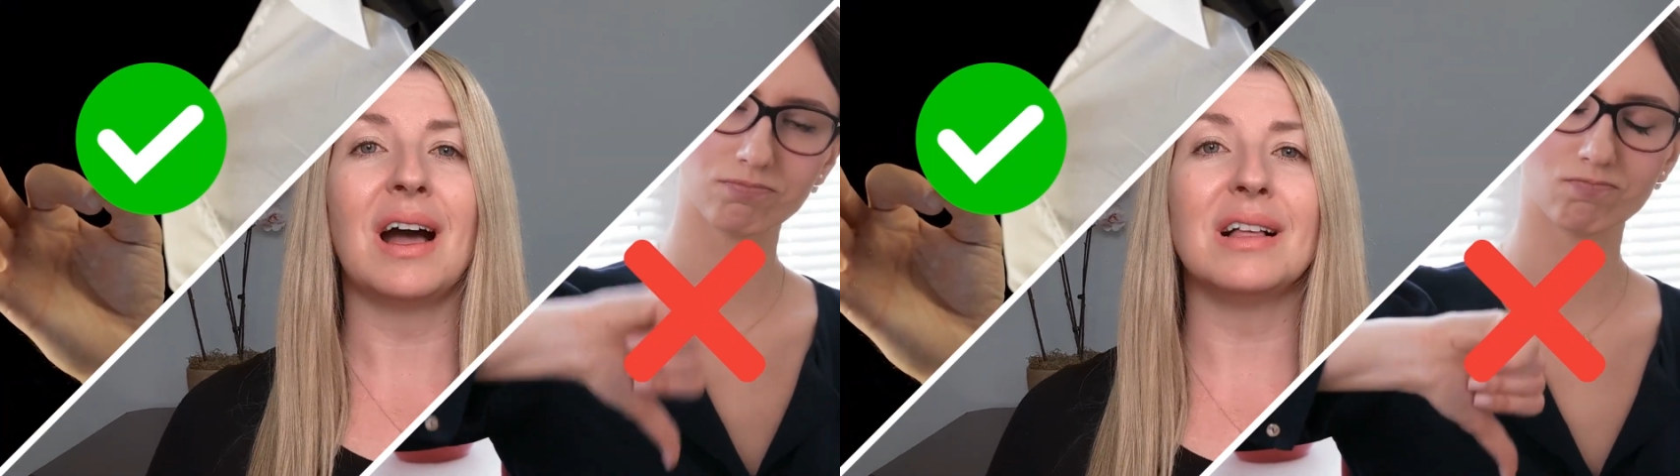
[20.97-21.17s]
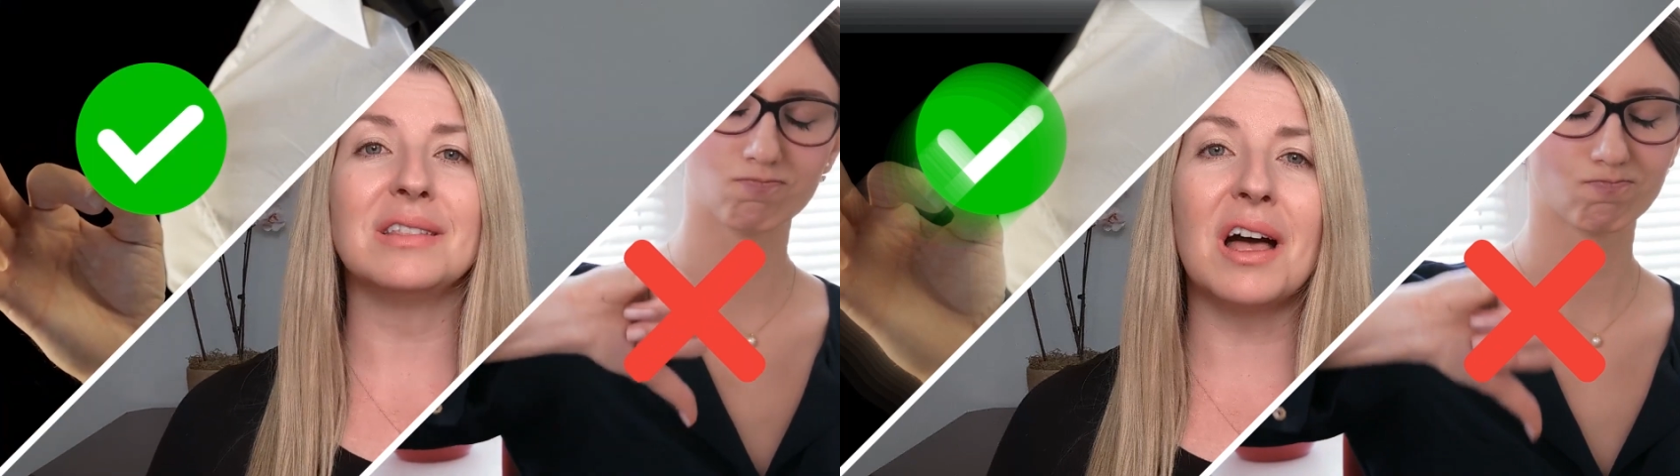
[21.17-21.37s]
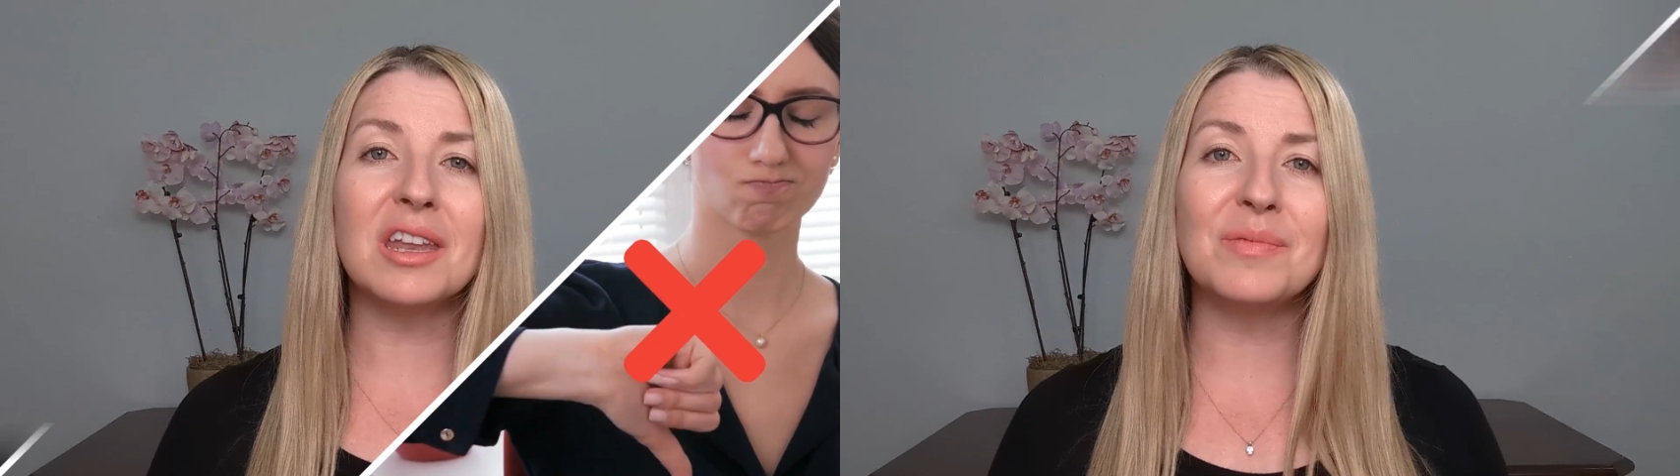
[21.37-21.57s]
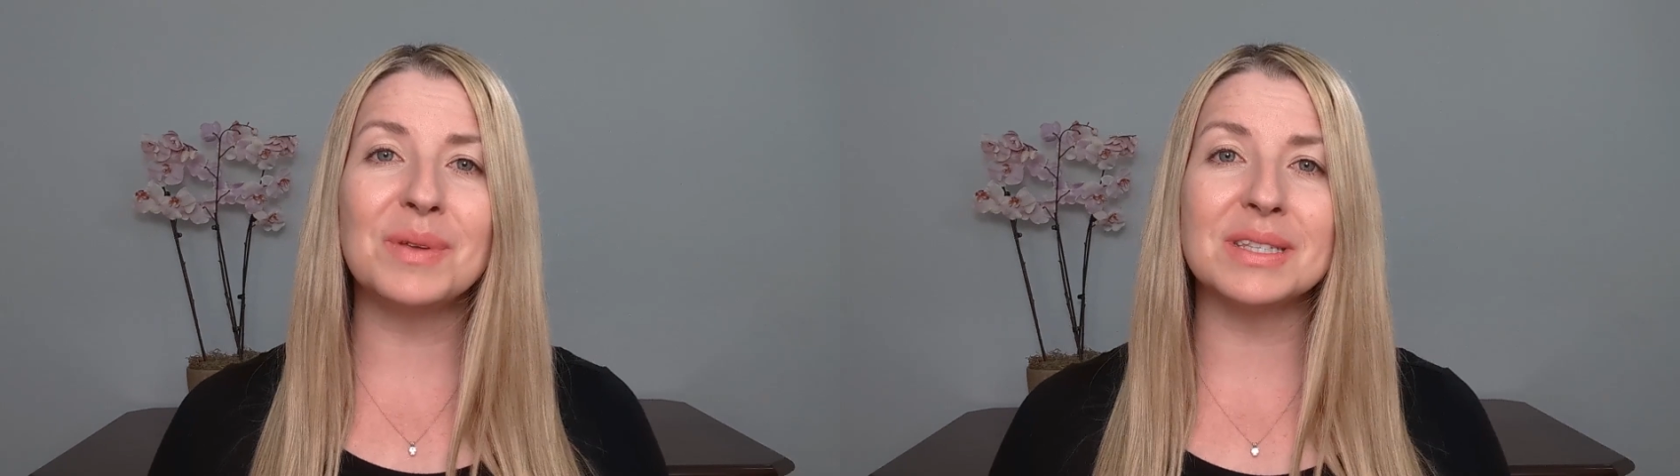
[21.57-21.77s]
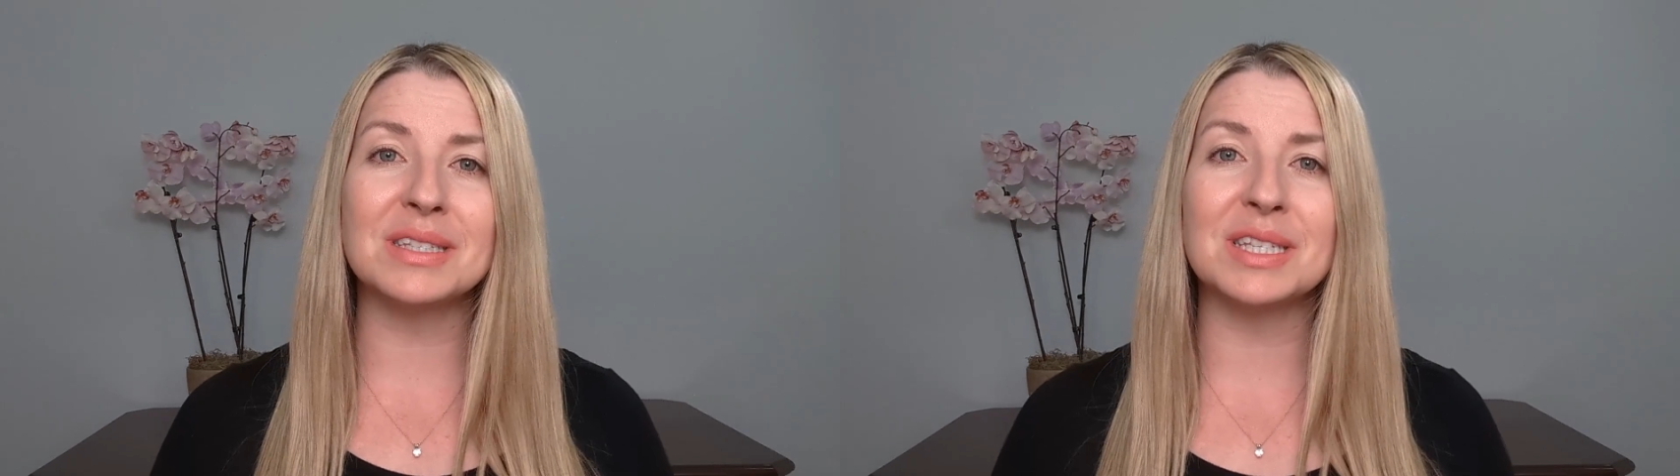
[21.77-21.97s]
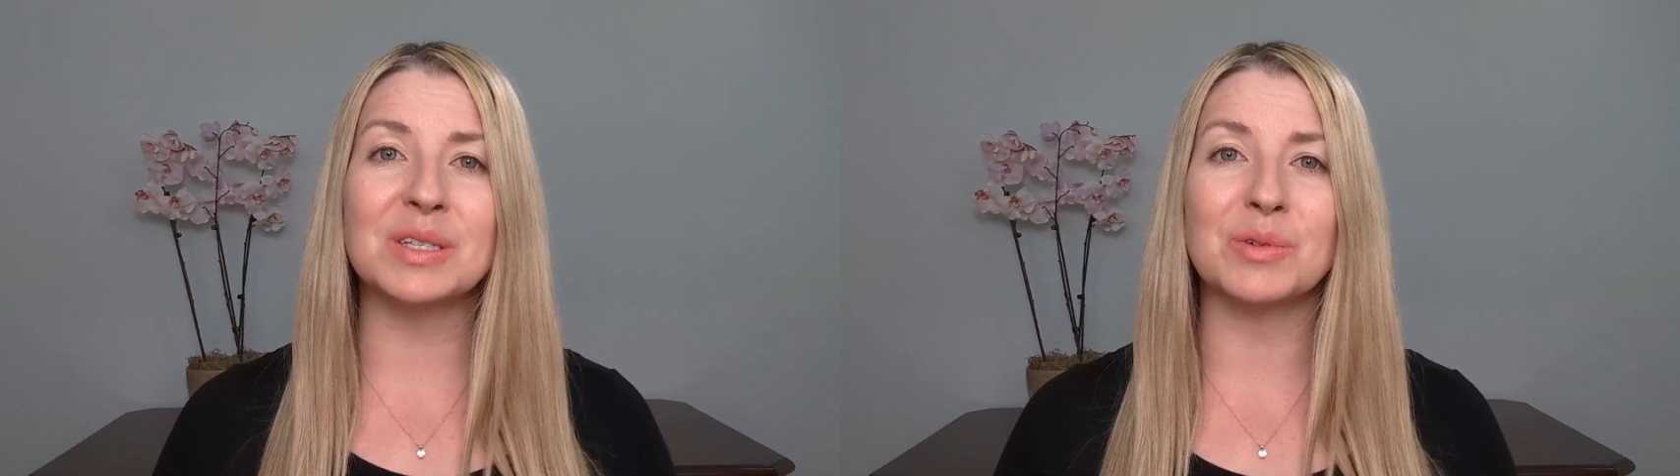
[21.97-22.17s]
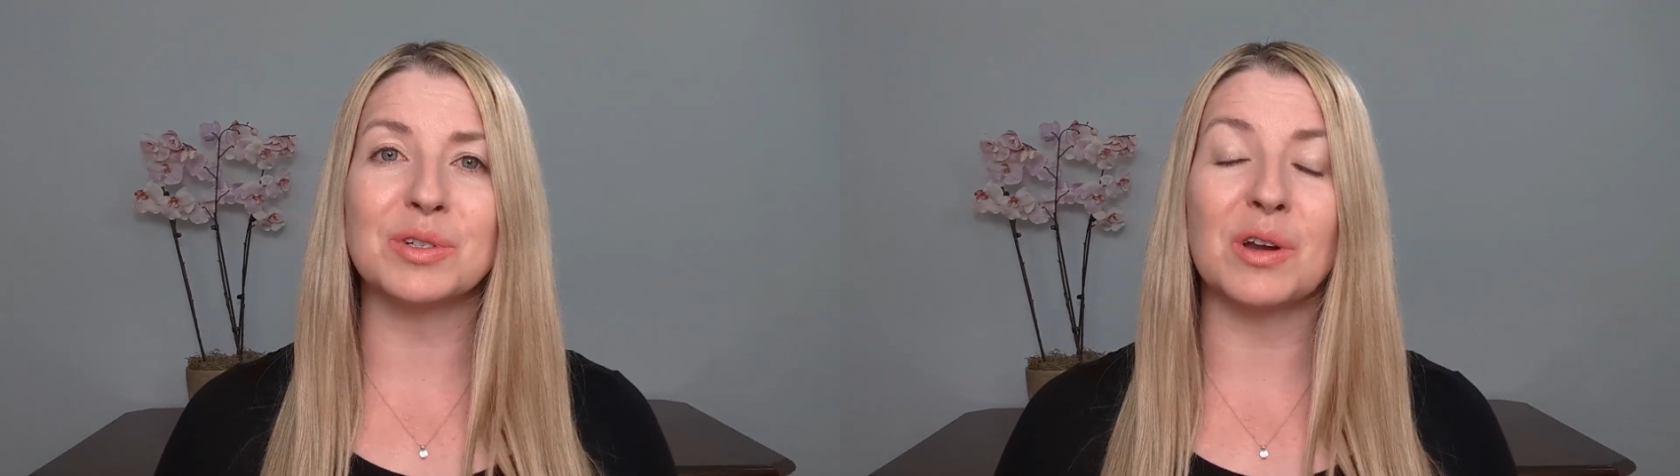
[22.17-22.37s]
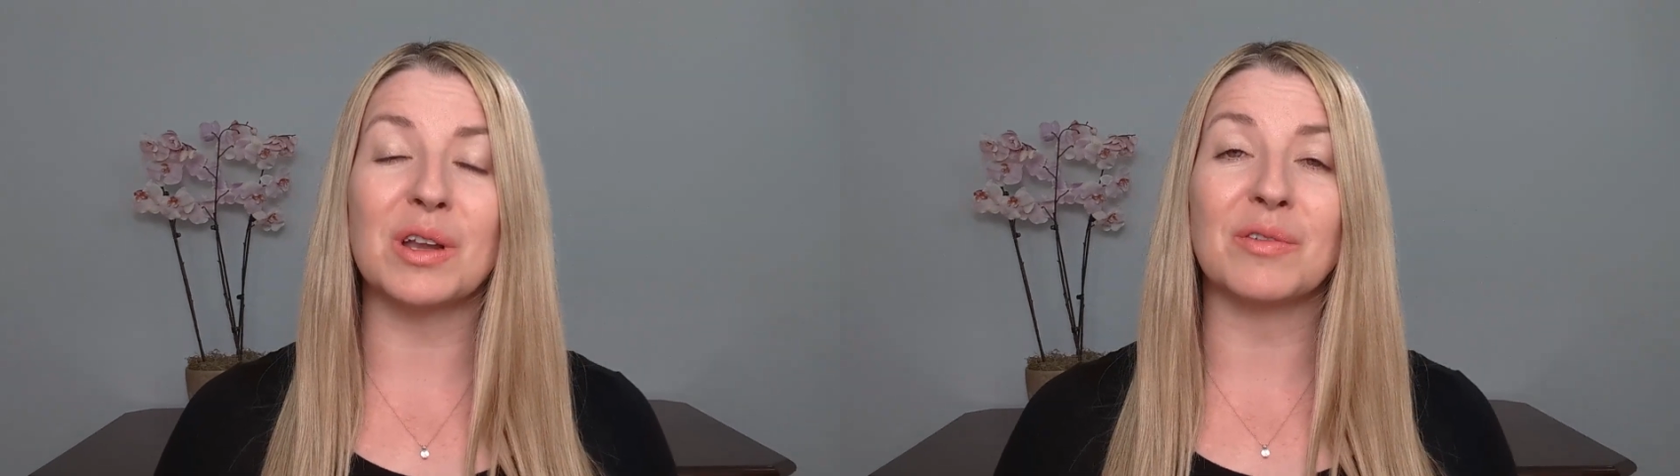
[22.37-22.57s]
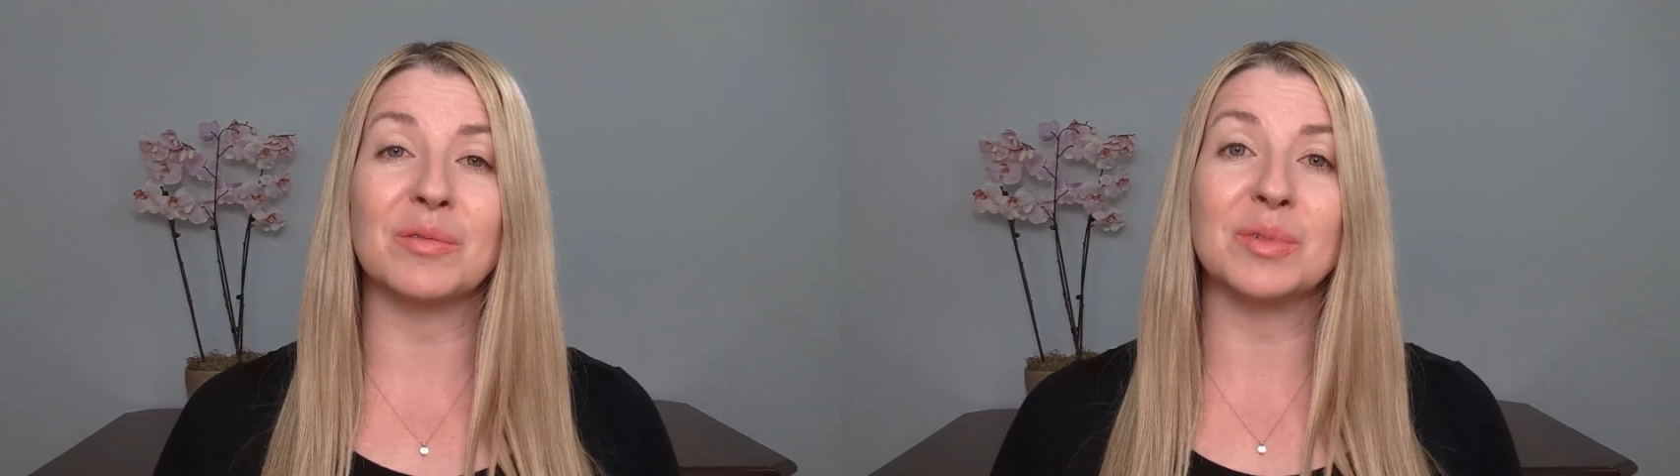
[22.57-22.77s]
A lot of businesses were starting from